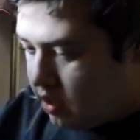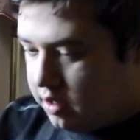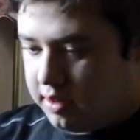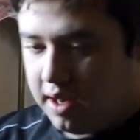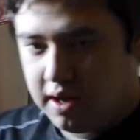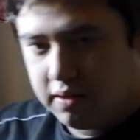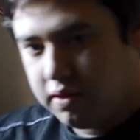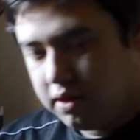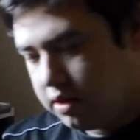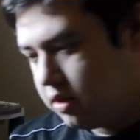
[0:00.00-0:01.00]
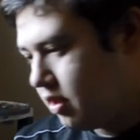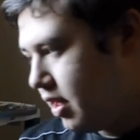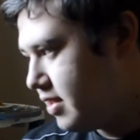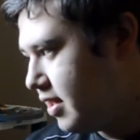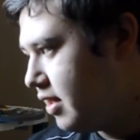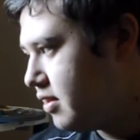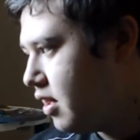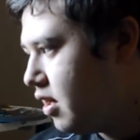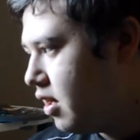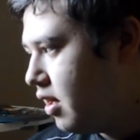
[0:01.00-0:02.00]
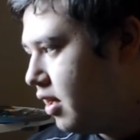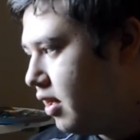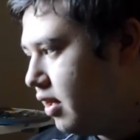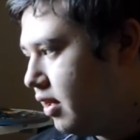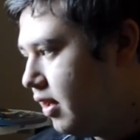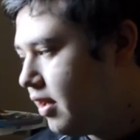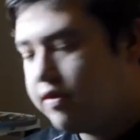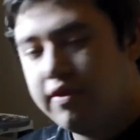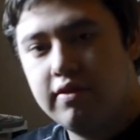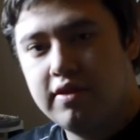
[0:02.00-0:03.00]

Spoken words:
Now, it said Litchfield